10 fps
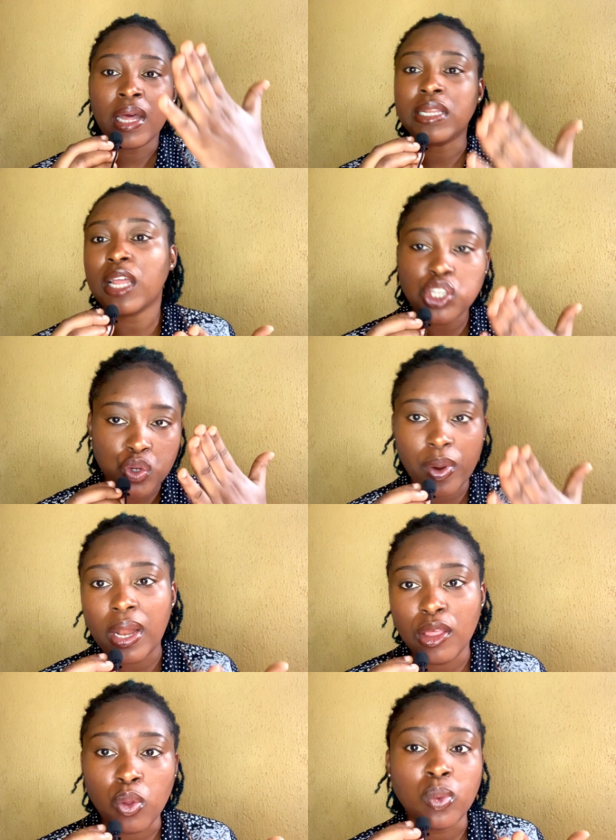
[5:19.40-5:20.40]

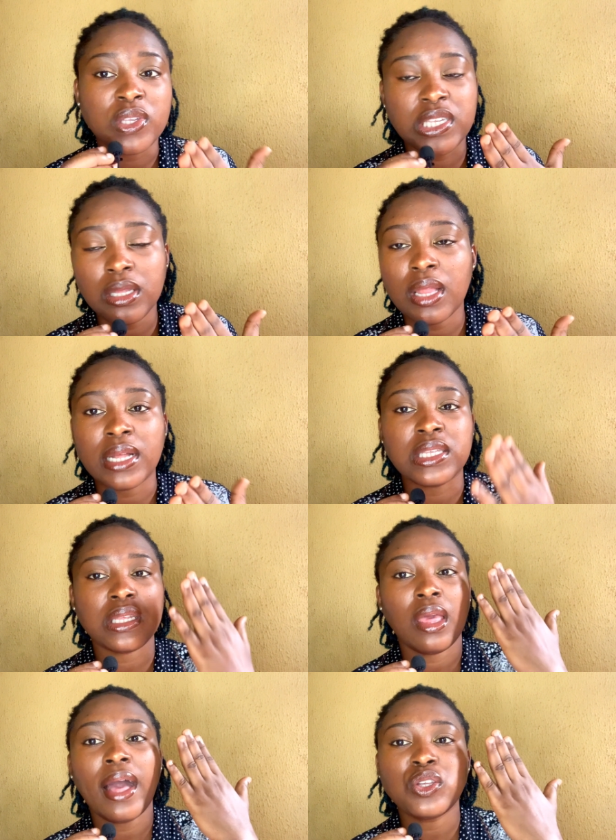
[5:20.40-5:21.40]
naturally you will see that
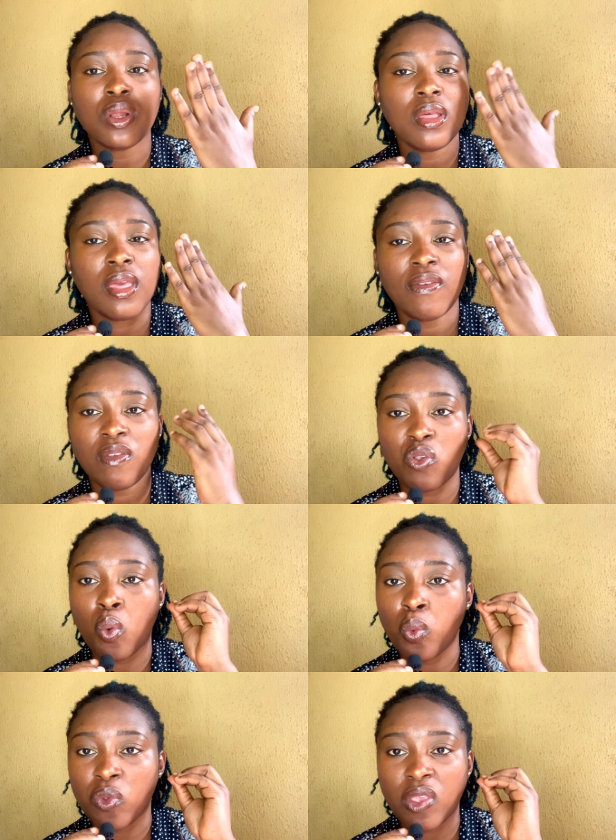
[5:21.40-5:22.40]
it actually gives its
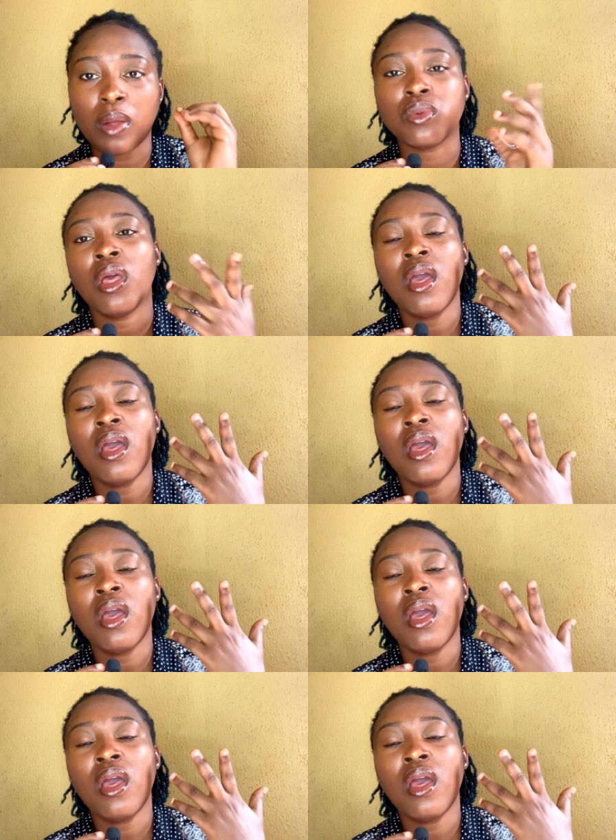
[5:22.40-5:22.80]
own sound